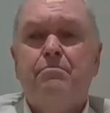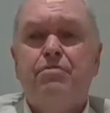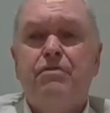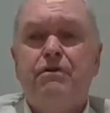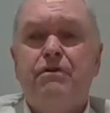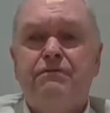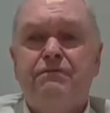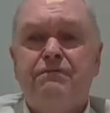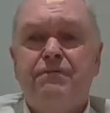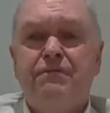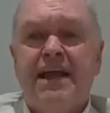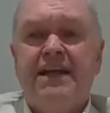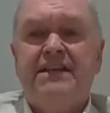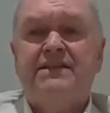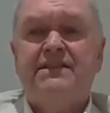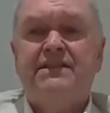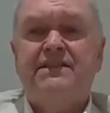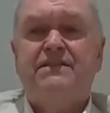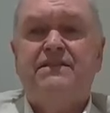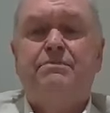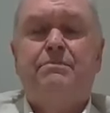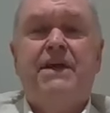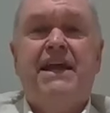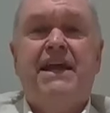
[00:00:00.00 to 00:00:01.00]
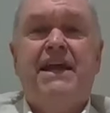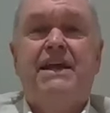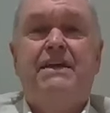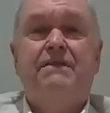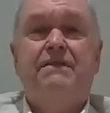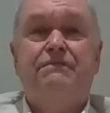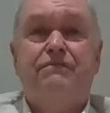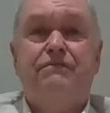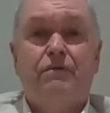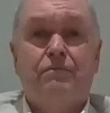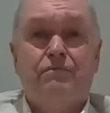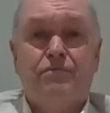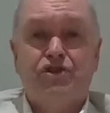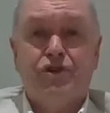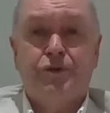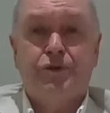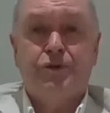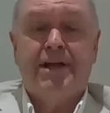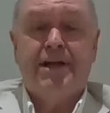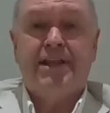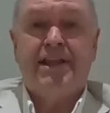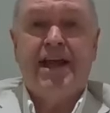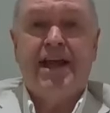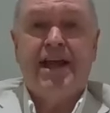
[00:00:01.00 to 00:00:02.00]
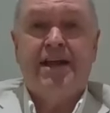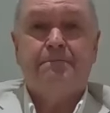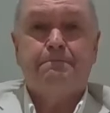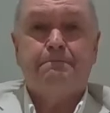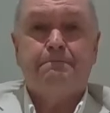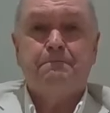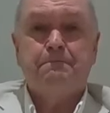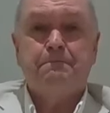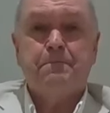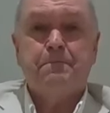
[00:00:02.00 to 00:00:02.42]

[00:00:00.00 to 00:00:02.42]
prevents me from doing that.